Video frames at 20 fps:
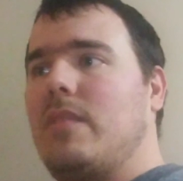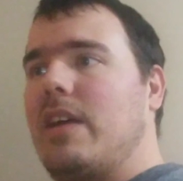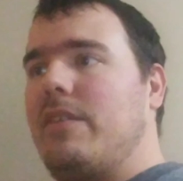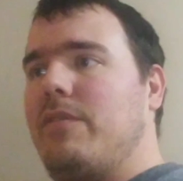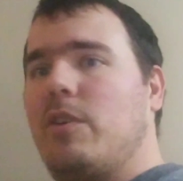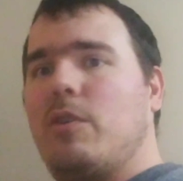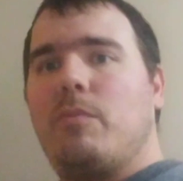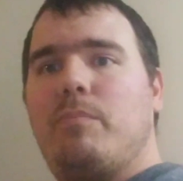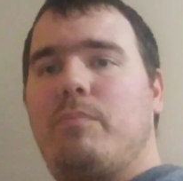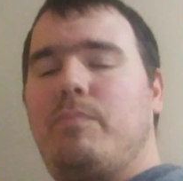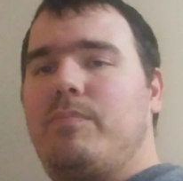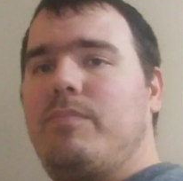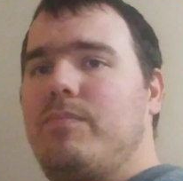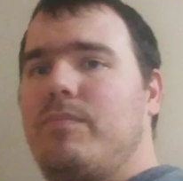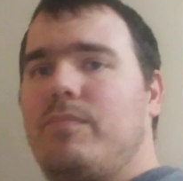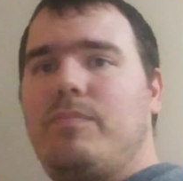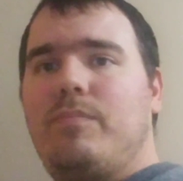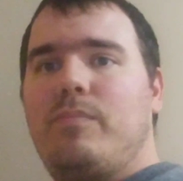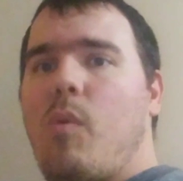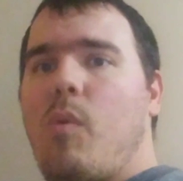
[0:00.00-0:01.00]
if you're
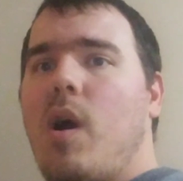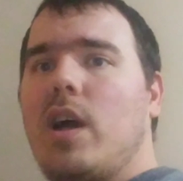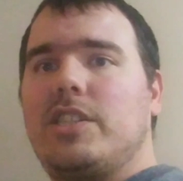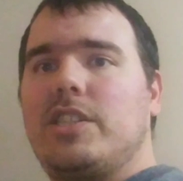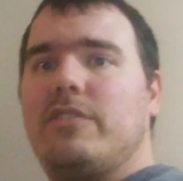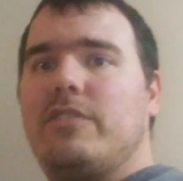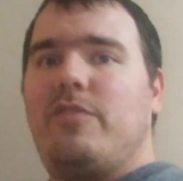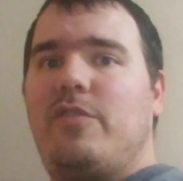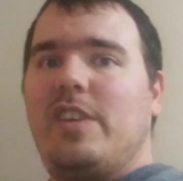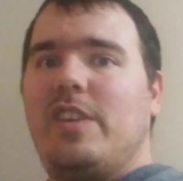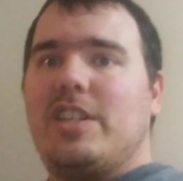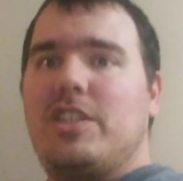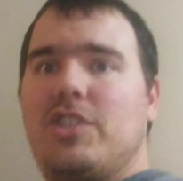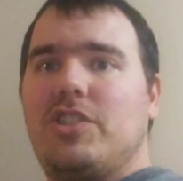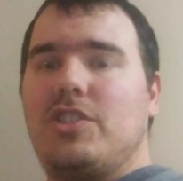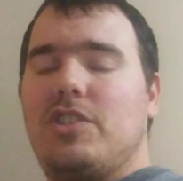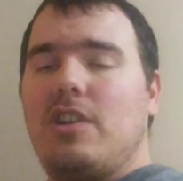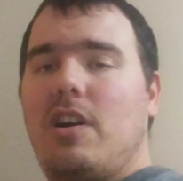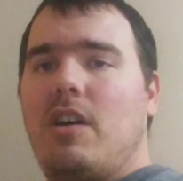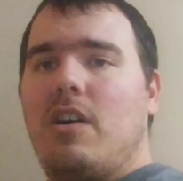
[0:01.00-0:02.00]
watching
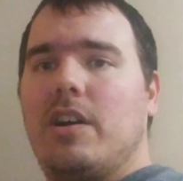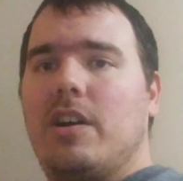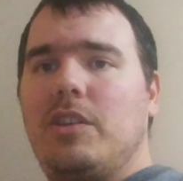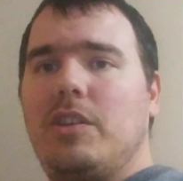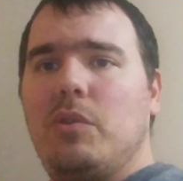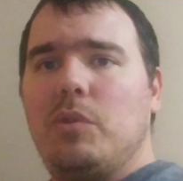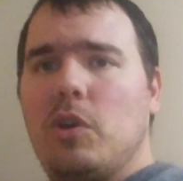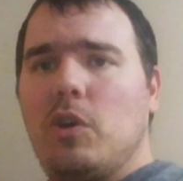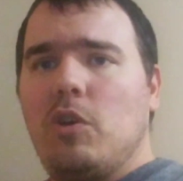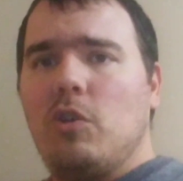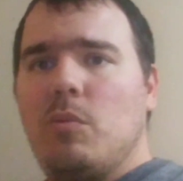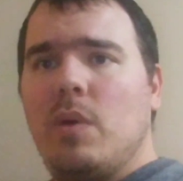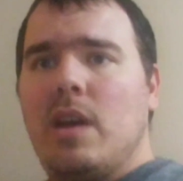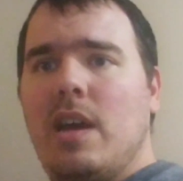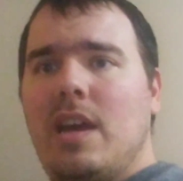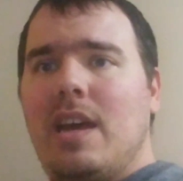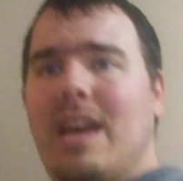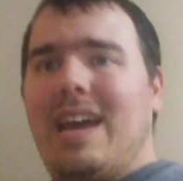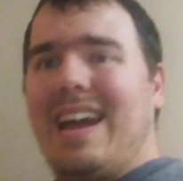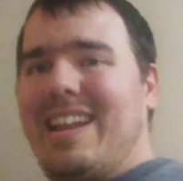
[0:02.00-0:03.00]
fish on YouTube
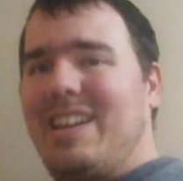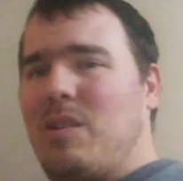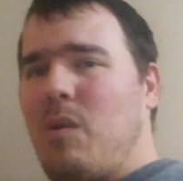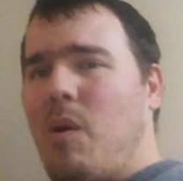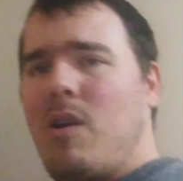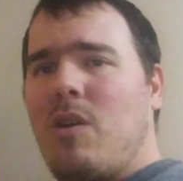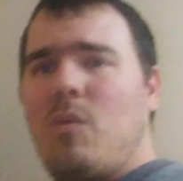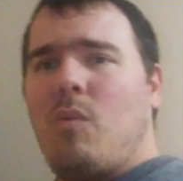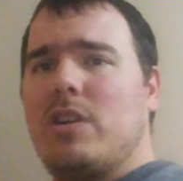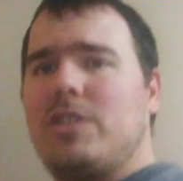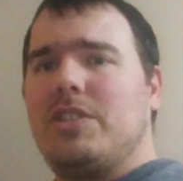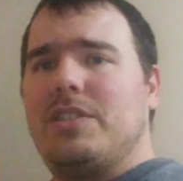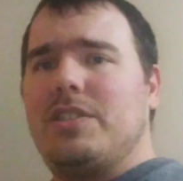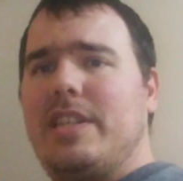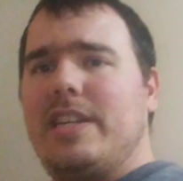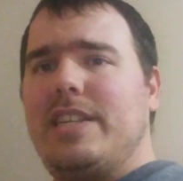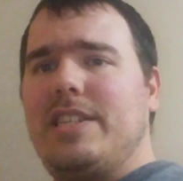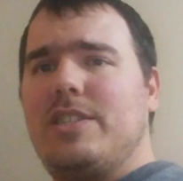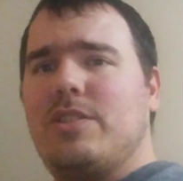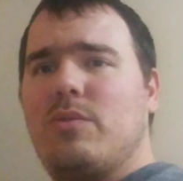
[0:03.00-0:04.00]
and you aren't
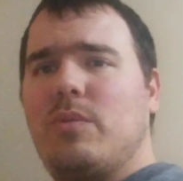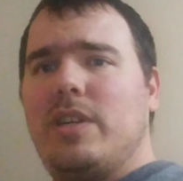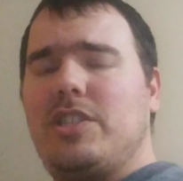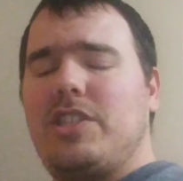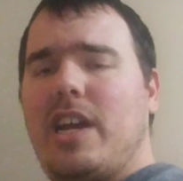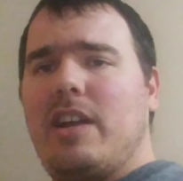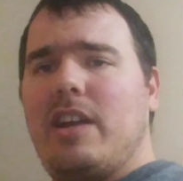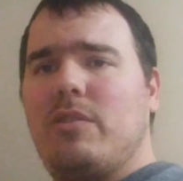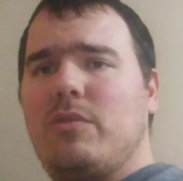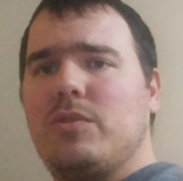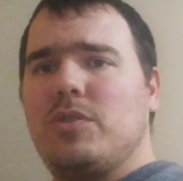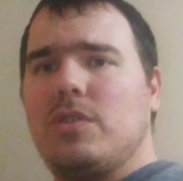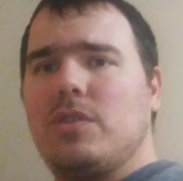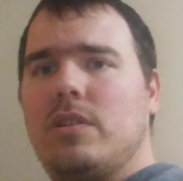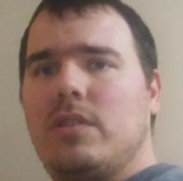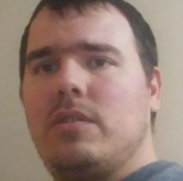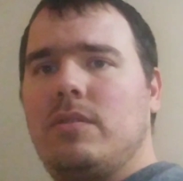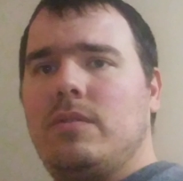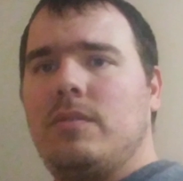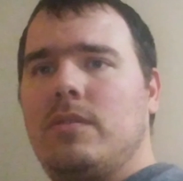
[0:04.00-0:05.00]
watching these three channels,